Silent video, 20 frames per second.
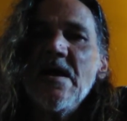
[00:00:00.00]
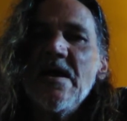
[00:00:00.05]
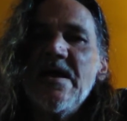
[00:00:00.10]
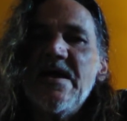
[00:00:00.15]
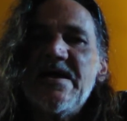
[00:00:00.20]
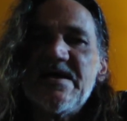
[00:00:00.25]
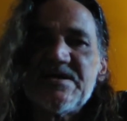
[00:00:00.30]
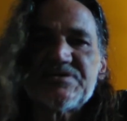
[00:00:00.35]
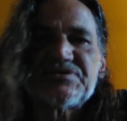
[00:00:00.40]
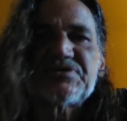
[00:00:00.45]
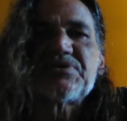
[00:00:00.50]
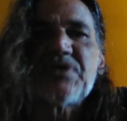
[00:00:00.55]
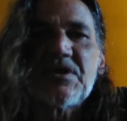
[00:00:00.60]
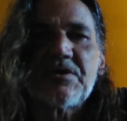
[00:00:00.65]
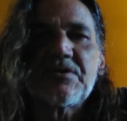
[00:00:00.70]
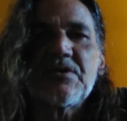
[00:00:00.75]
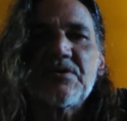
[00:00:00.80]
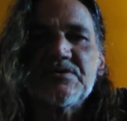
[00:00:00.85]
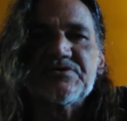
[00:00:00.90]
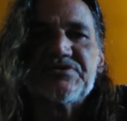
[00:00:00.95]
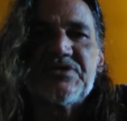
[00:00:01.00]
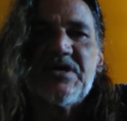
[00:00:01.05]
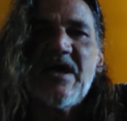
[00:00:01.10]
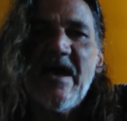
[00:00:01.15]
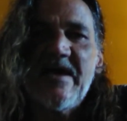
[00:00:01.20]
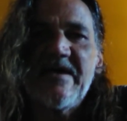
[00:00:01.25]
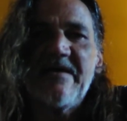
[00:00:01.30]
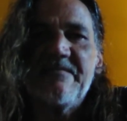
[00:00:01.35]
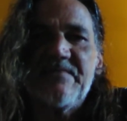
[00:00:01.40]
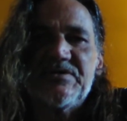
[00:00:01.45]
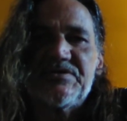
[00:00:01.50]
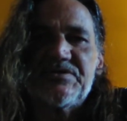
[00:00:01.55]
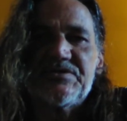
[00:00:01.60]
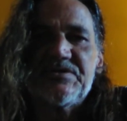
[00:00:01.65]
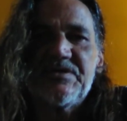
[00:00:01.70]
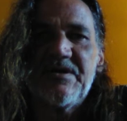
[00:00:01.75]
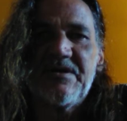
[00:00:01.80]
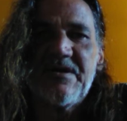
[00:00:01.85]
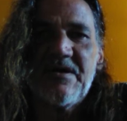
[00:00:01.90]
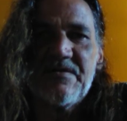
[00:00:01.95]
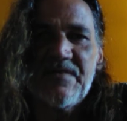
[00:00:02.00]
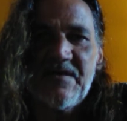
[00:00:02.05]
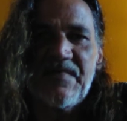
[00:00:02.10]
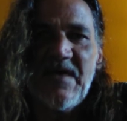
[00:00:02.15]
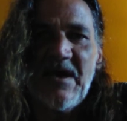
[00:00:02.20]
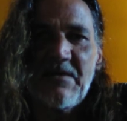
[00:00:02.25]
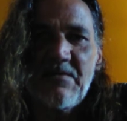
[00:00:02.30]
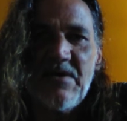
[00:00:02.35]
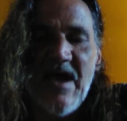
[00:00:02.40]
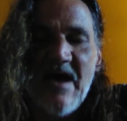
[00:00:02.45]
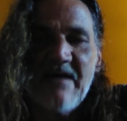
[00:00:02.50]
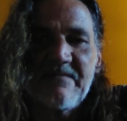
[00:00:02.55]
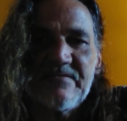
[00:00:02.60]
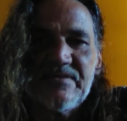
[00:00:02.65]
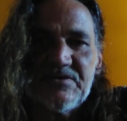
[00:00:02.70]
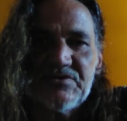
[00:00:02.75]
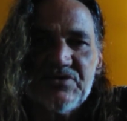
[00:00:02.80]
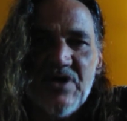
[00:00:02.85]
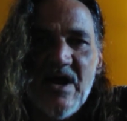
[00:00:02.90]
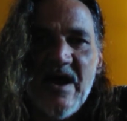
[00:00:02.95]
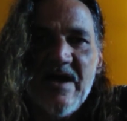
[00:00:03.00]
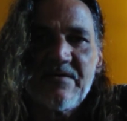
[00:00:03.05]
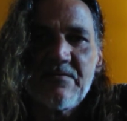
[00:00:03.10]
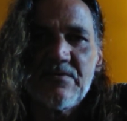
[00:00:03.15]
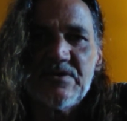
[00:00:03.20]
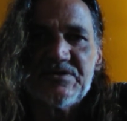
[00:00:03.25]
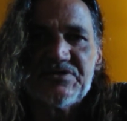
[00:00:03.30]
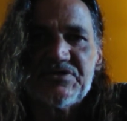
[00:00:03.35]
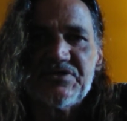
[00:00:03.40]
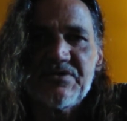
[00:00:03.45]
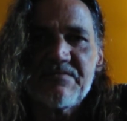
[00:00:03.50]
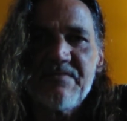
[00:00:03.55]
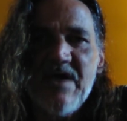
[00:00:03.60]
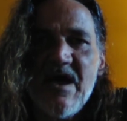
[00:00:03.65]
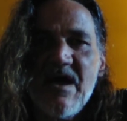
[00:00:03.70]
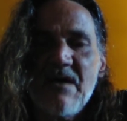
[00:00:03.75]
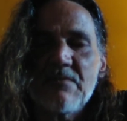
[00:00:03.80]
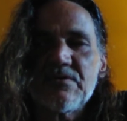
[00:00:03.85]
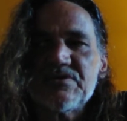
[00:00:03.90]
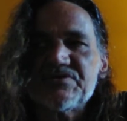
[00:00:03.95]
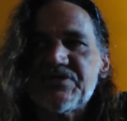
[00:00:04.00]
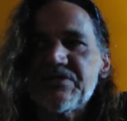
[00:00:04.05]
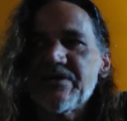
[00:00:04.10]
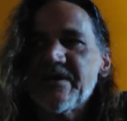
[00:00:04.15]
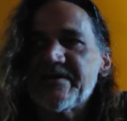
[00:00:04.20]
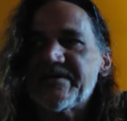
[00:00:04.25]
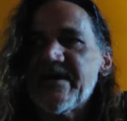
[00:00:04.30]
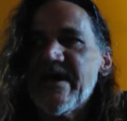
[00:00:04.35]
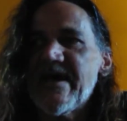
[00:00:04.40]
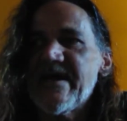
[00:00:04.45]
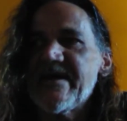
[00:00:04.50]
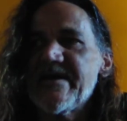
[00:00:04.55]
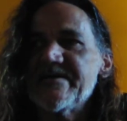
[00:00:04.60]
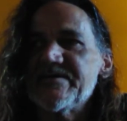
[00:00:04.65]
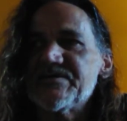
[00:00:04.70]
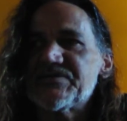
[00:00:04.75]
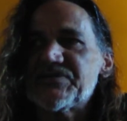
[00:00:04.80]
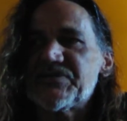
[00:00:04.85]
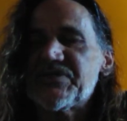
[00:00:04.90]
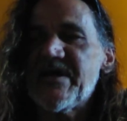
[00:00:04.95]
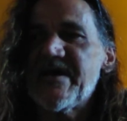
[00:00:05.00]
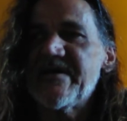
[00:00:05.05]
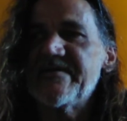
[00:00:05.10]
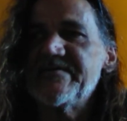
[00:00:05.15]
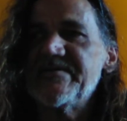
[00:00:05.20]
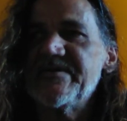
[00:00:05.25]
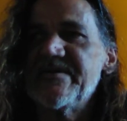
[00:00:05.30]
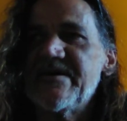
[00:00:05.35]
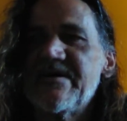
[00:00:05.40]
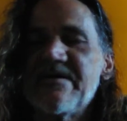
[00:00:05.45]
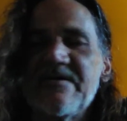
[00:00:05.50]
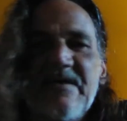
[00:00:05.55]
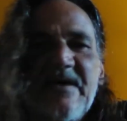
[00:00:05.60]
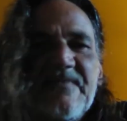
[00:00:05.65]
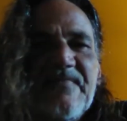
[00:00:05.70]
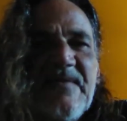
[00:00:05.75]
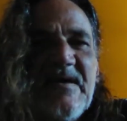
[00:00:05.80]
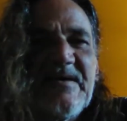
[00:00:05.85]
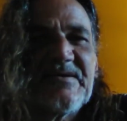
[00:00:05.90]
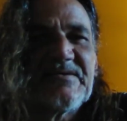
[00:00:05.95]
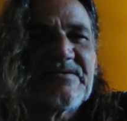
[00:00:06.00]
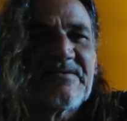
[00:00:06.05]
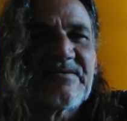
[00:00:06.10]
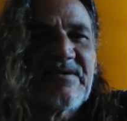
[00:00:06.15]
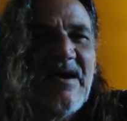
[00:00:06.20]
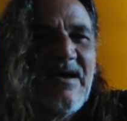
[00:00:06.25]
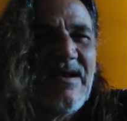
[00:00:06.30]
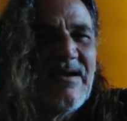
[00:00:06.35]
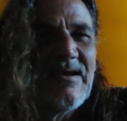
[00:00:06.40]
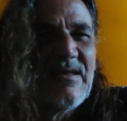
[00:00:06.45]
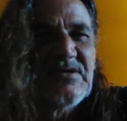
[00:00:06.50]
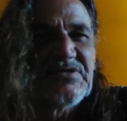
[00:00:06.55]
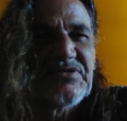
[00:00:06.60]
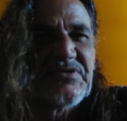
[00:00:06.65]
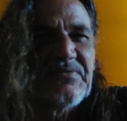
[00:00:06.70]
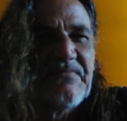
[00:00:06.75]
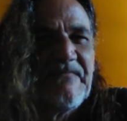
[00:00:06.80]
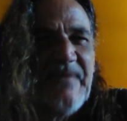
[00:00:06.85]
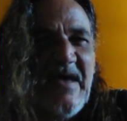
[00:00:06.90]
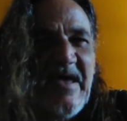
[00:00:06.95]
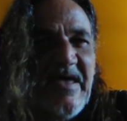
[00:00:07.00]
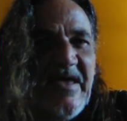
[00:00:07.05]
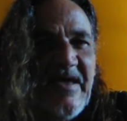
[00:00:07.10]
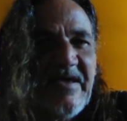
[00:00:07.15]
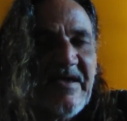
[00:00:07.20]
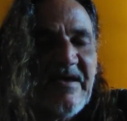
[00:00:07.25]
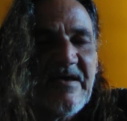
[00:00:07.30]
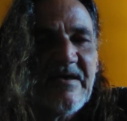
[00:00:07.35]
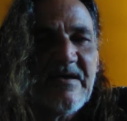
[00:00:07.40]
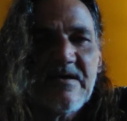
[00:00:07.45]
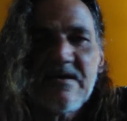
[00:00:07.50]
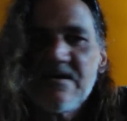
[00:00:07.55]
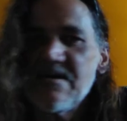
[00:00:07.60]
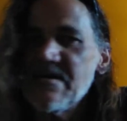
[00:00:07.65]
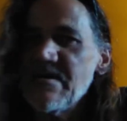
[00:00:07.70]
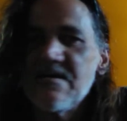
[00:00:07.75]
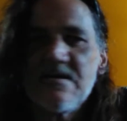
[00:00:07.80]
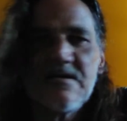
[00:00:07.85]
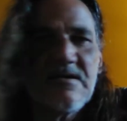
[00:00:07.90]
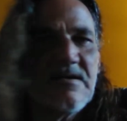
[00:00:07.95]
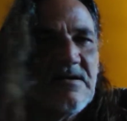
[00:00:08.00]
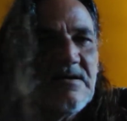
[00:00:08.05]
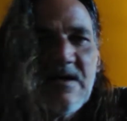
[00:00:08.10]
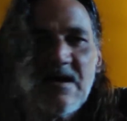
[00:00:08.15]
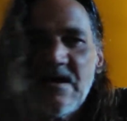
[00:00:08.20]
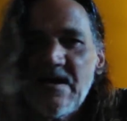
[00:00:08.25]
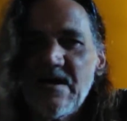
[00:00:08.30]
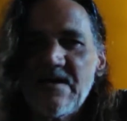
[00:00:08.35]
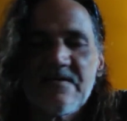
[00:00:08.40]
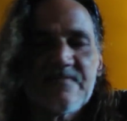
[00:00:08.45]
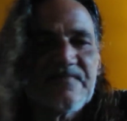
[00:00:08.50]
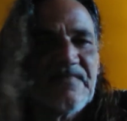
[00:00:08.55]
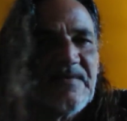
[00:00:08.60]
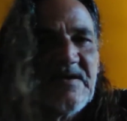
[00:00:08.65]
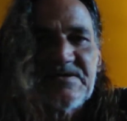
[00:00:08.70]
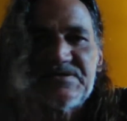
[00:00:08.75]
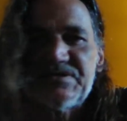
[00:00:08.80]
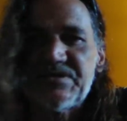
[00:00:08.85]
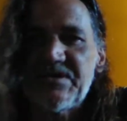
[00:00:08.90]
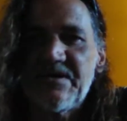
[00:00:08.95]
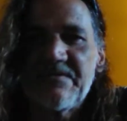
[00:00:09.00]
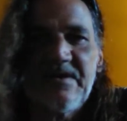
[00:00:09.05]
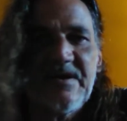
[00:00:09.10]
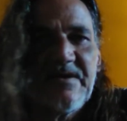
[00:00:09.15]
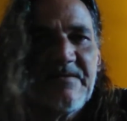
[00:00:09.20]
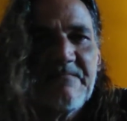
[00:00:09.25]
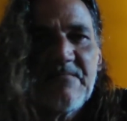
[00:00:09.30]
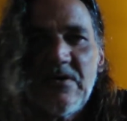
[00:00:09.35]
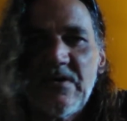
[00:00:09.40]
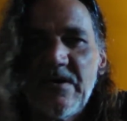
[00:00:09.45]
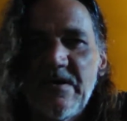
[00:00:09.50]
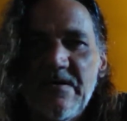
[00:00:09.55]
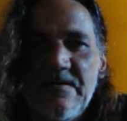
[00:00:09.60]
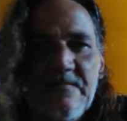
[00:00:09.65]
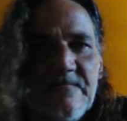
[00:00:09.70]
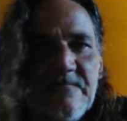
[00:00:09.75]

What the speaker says: It's the Google Sky image. You know, the thing we have of the dragon, which to me, I always looked at it and said, you know, that thing kind of looks fake. I don't think so anymore.